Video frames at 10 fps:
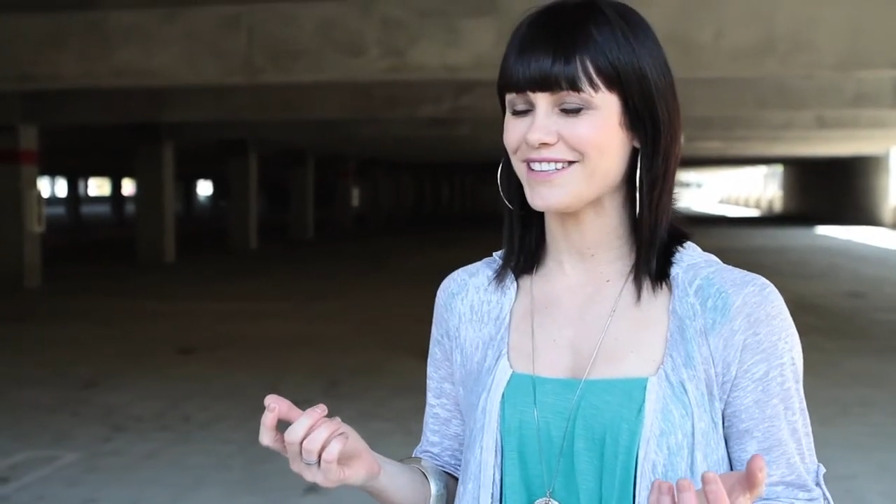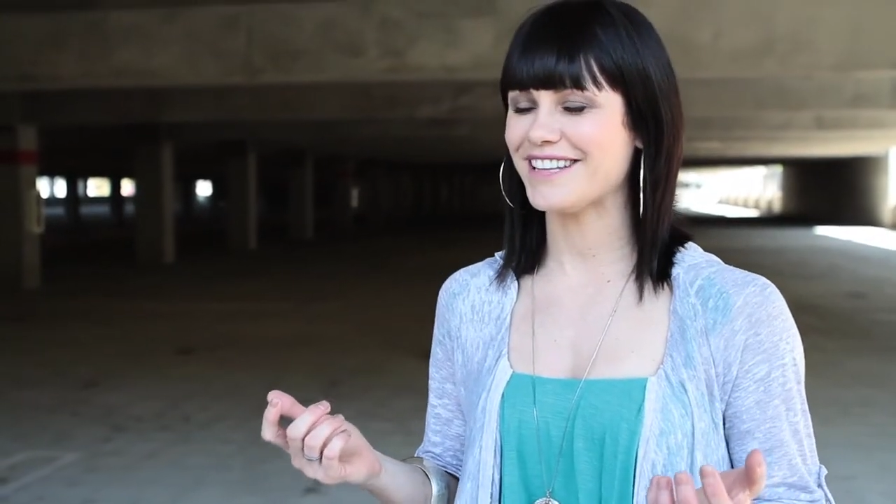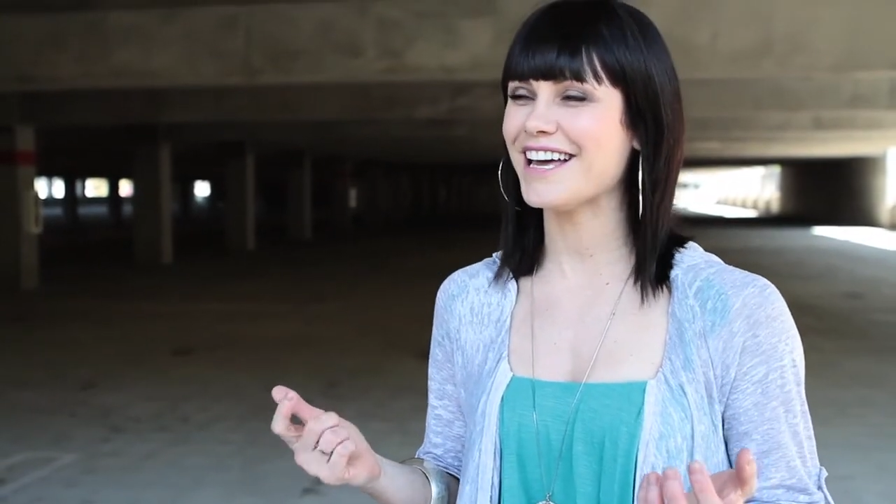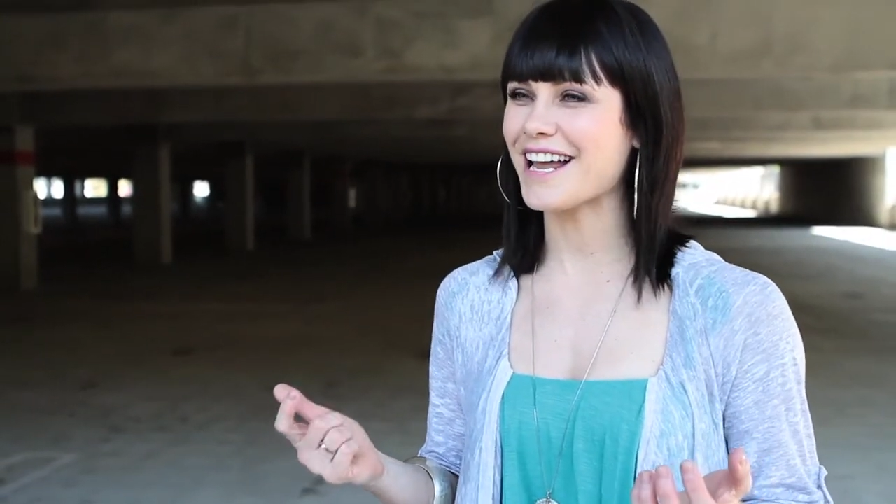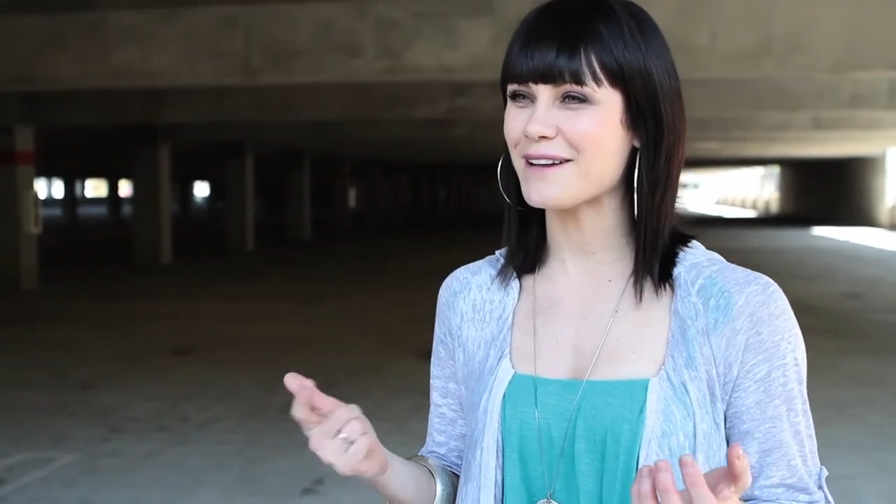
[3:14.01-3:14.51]

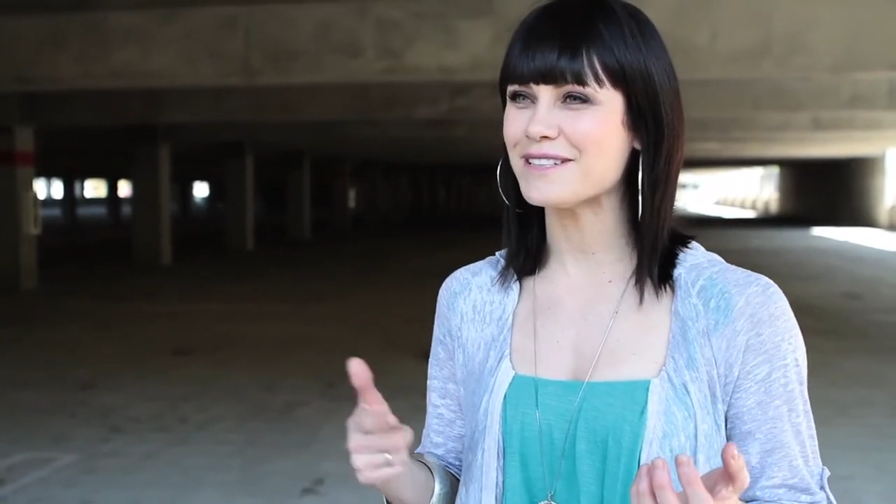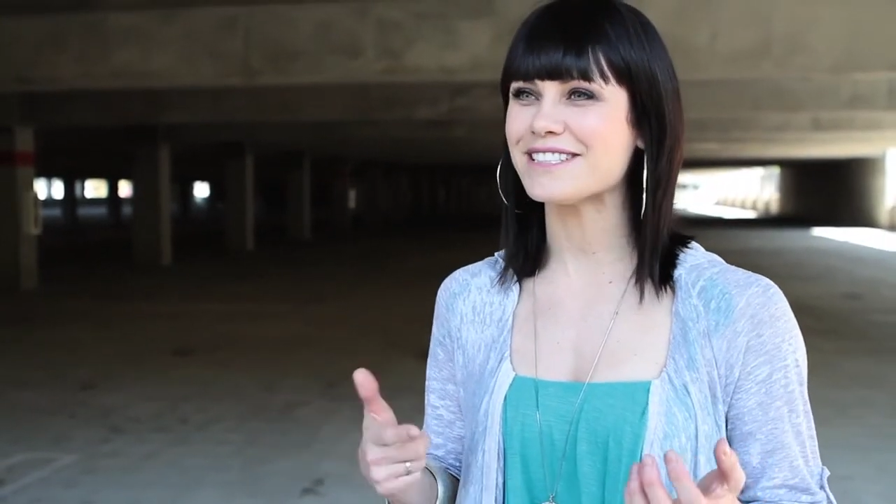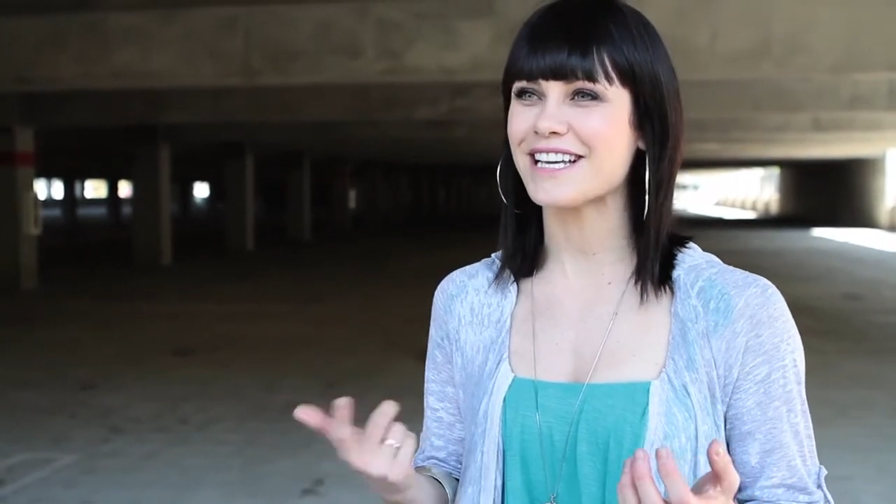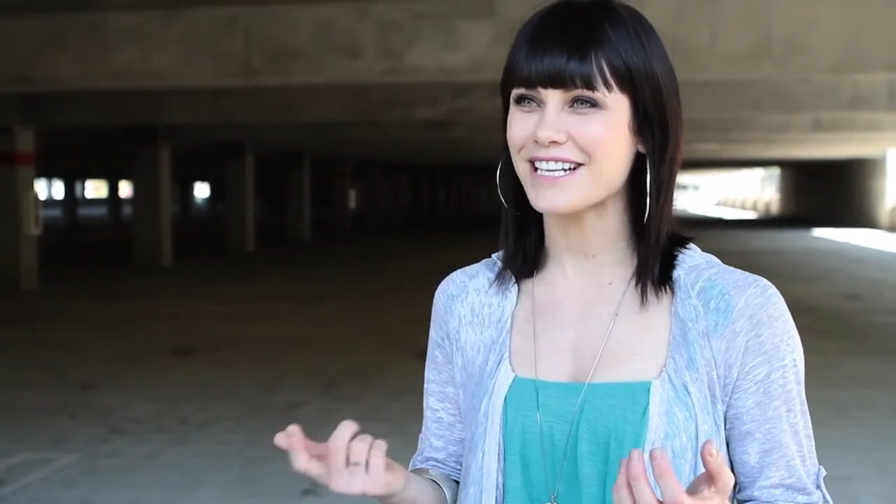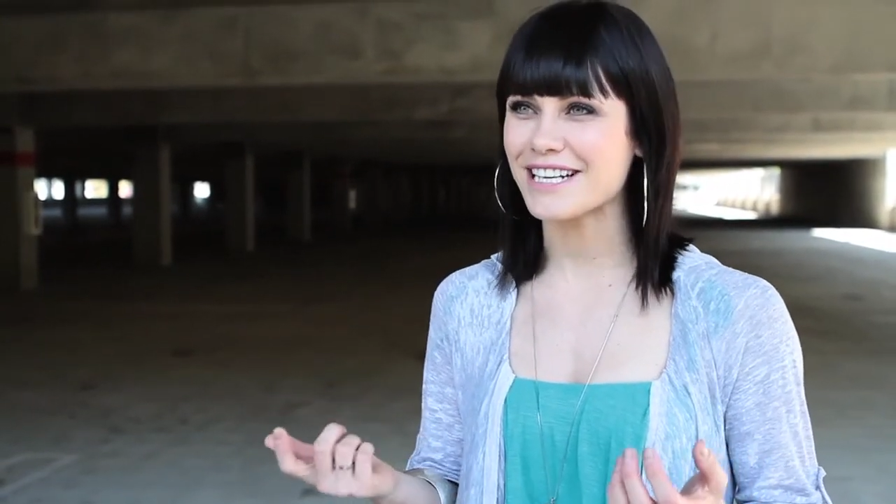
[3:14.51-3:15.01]
that I'd be
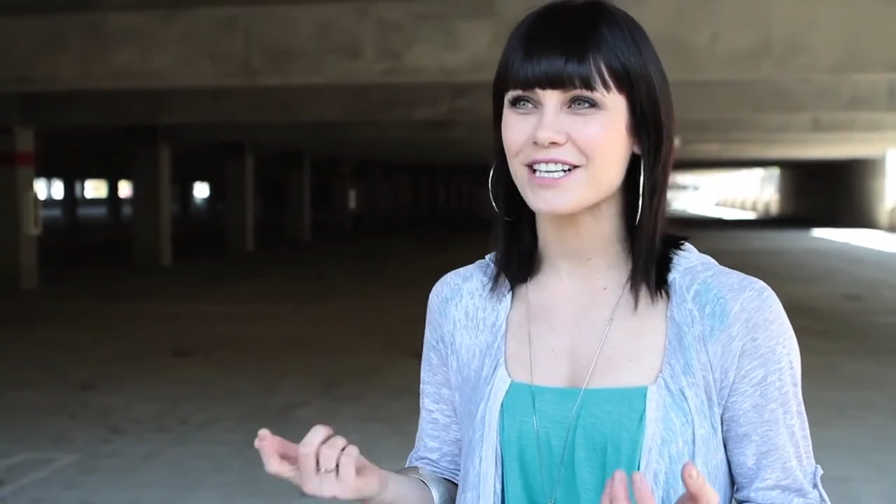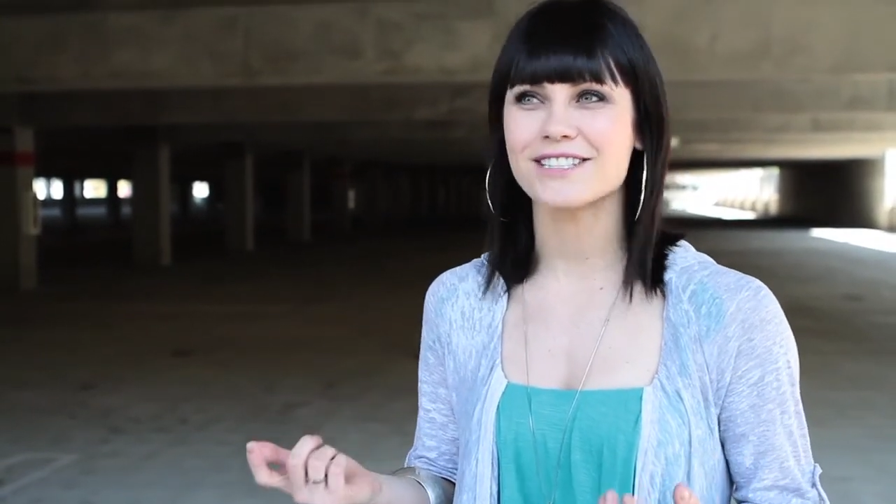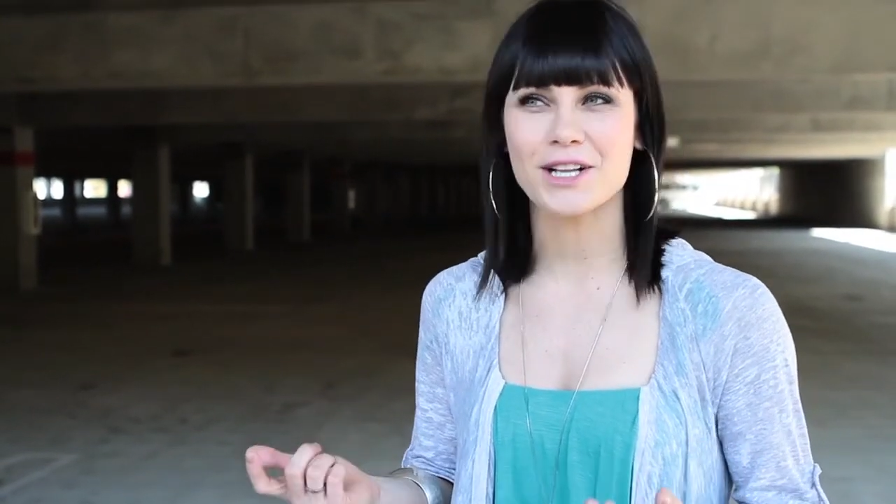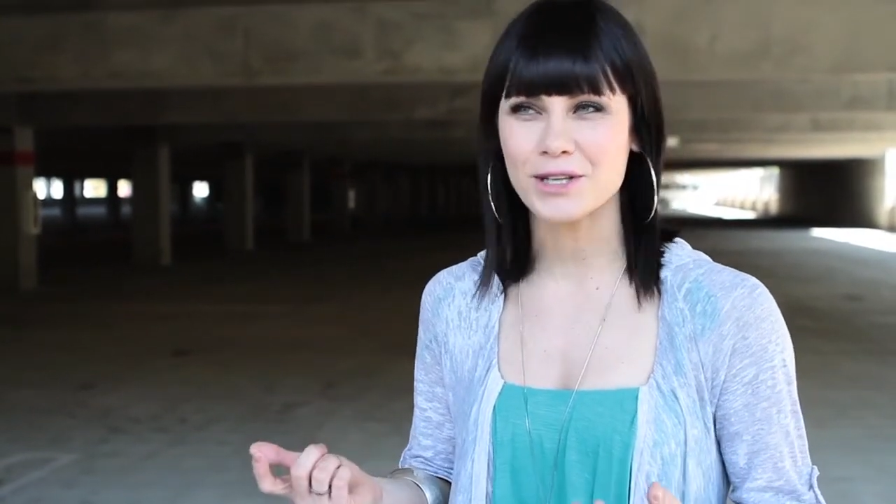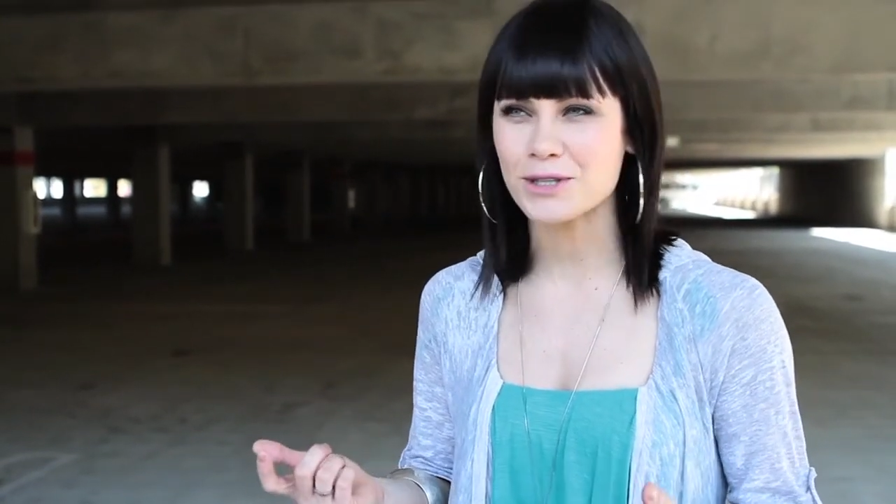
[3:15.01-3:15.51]
standing here
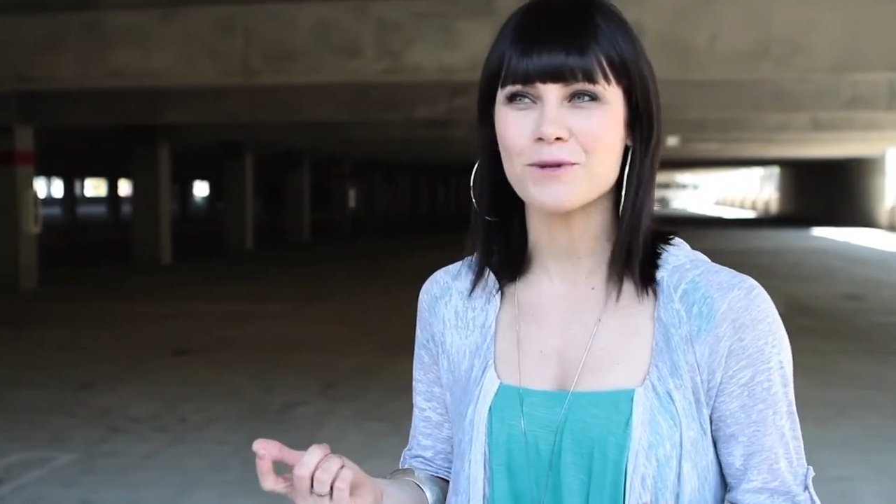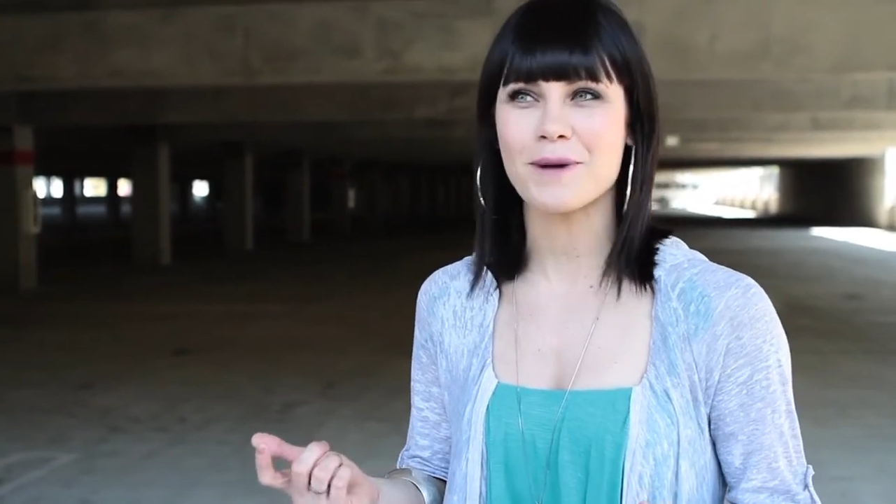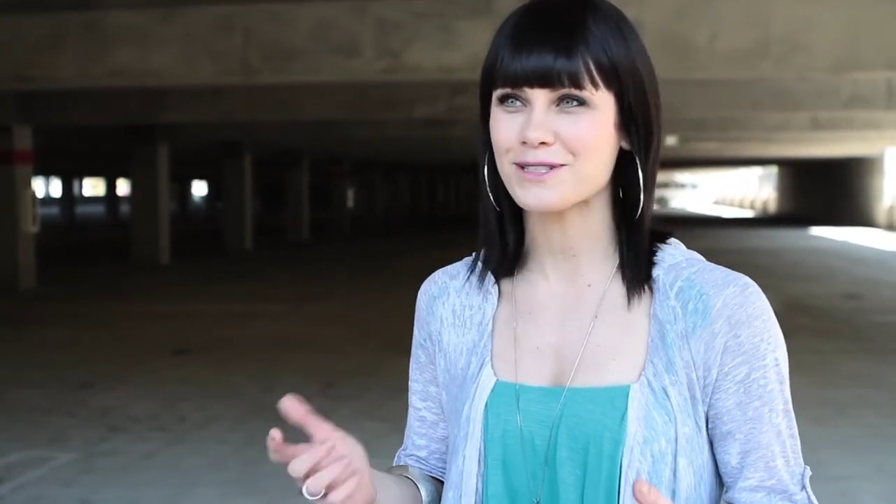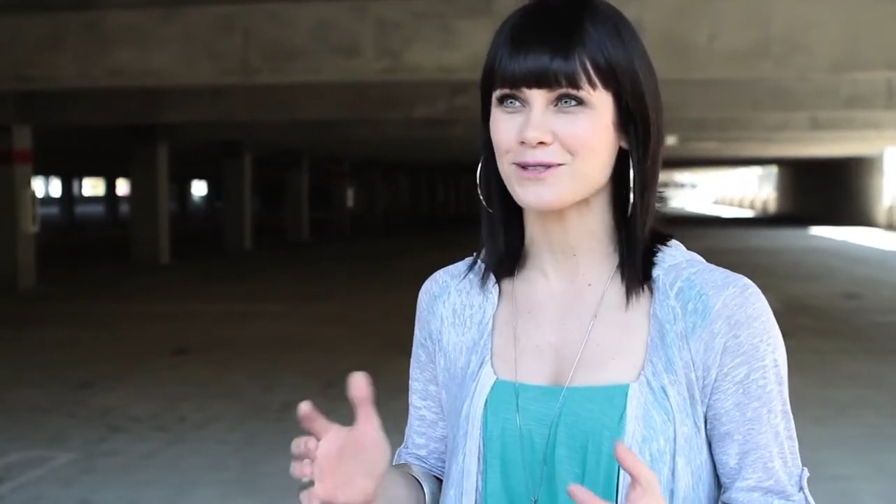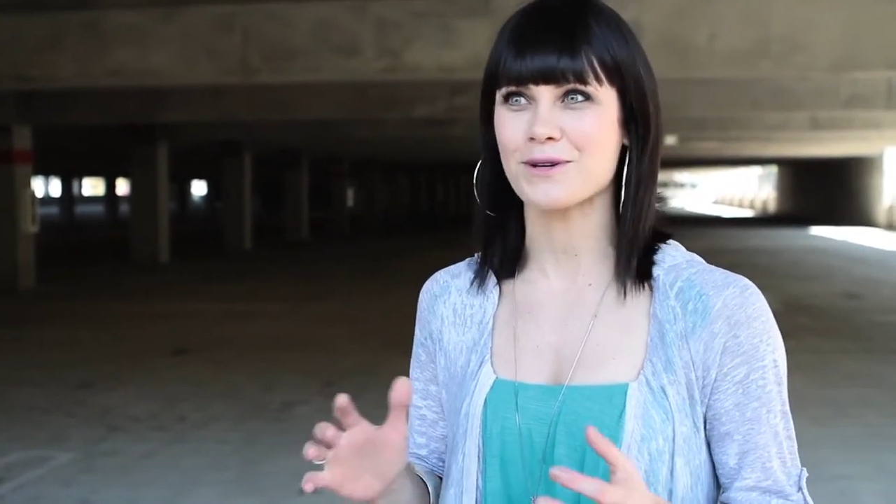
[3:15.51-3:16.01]
telling you
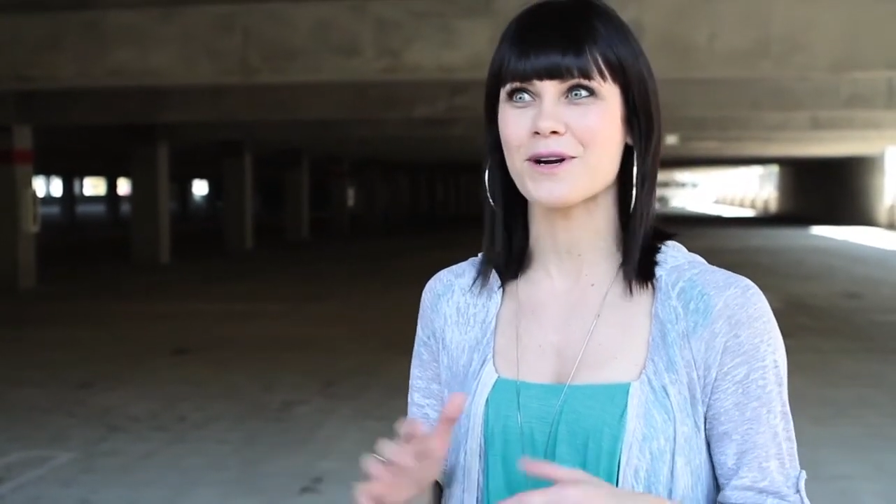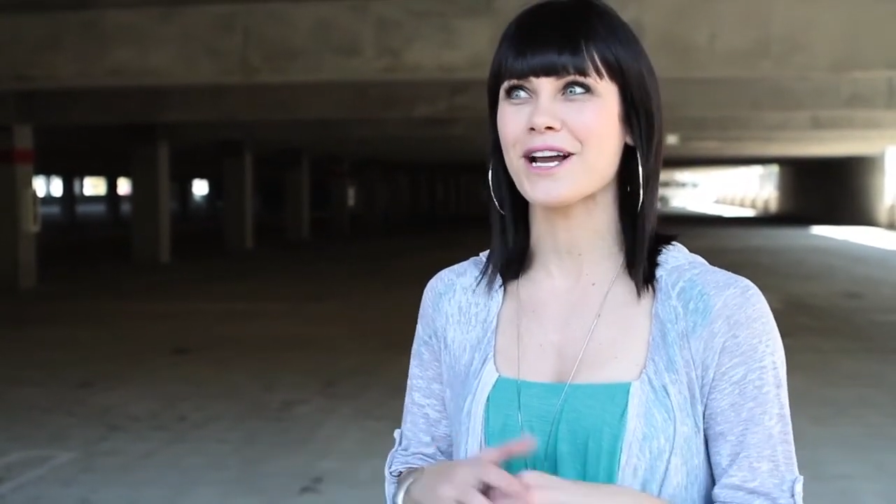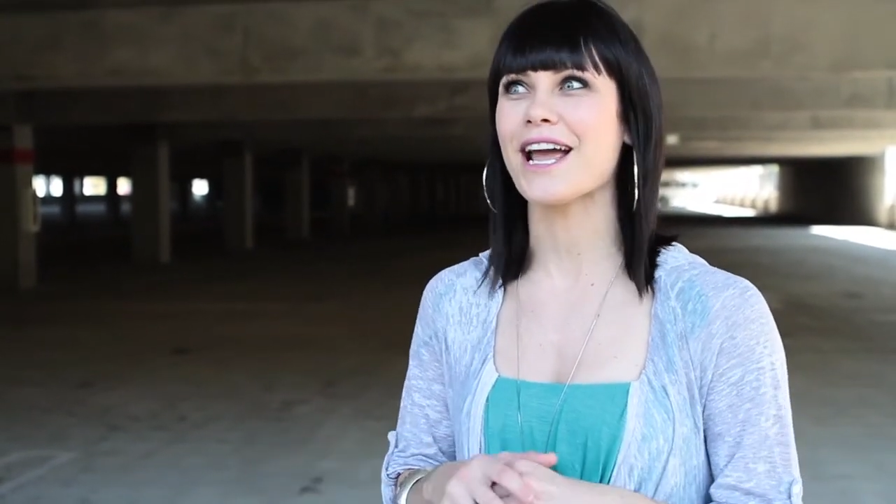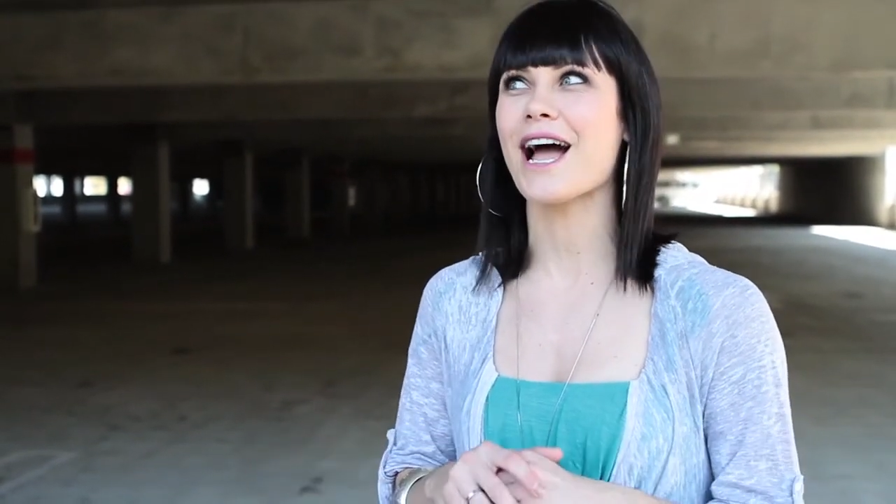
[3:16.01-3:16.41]
my story,